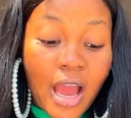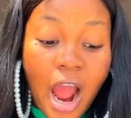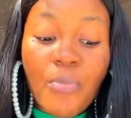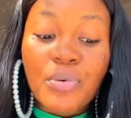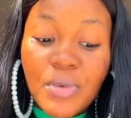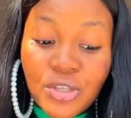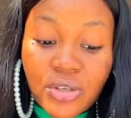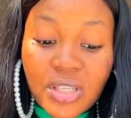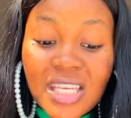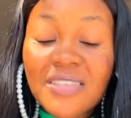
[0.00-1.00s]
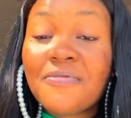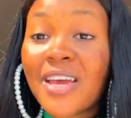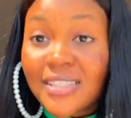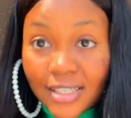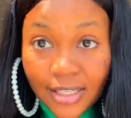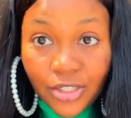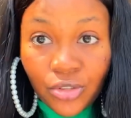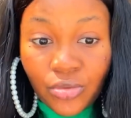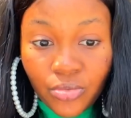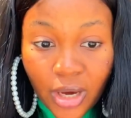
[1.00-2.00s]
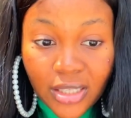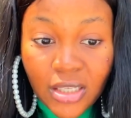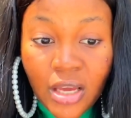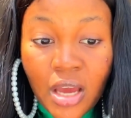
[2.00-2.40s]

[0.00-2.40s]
I'll be mentioning is first aid, right?